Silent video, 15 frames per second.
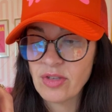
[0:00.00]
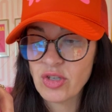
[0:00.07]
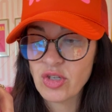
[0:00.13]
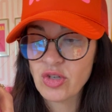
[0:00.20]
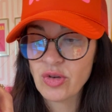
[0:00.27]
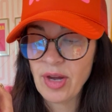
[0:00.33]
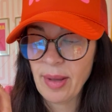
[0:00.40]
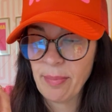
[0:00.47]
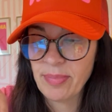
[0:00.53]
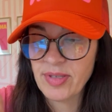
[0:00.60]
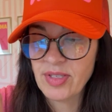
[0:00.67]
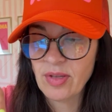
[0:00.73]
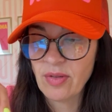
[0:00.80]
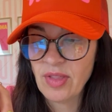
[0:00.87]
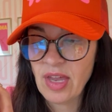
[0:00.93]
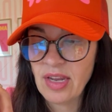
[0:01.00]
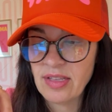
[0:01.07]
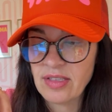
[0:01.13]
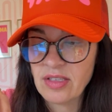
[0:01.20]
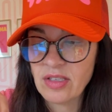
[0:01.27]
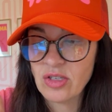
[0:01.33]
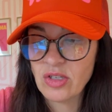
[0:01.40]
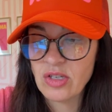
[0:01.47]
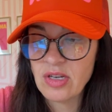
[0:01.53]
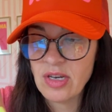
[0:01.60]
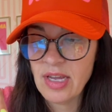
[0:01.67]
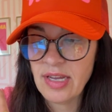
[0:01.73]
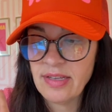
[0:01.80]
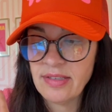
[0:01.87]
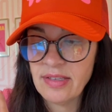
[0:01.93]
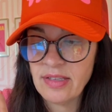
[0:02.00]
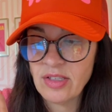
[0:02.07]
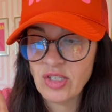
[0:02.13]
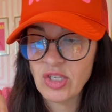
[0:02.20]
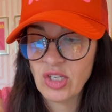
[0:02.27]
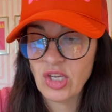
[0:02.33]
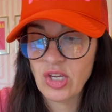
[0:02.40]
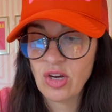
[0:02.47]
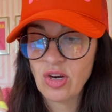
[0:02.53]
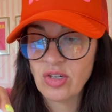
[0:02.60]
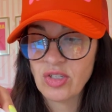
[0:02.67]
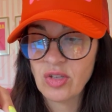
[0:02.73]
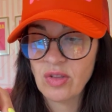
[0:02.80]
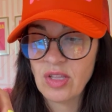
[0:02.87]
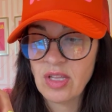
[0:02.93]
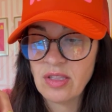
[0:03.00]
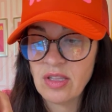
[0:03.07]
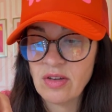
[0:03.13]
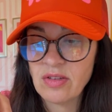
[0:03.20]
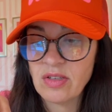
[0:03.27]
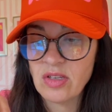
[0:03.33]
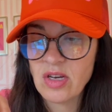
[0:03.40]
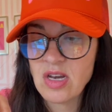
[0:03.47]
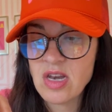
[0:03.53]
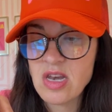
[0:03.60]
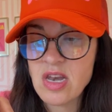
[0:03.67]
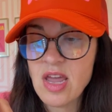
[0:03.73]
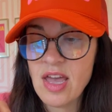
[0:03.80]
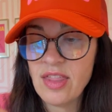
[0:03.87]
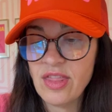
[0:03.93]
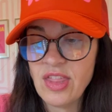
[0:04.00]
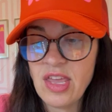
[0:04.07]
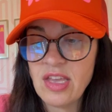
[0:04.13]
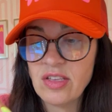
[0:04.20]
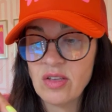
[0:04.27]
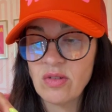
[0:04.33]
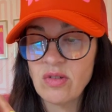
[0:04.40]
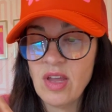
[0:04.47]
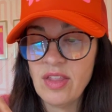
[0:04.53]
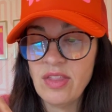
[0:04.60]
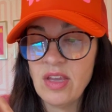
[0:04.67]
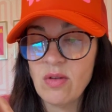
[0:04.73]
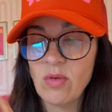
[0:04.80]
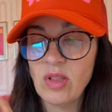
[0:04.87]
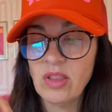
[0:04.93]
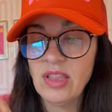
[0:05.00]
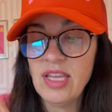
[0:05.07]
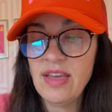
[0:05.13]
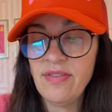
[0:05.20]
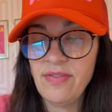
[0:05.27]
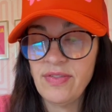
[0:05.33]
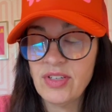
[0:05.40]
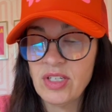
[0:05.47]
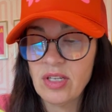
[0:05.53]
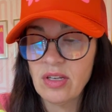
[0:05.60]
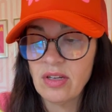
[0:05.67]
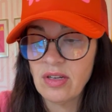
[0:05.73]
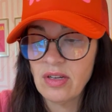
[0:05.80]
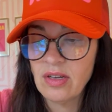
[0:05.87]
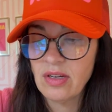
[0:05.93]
strip so that it's nice and secure, so that there's nothing, so nothing will lift,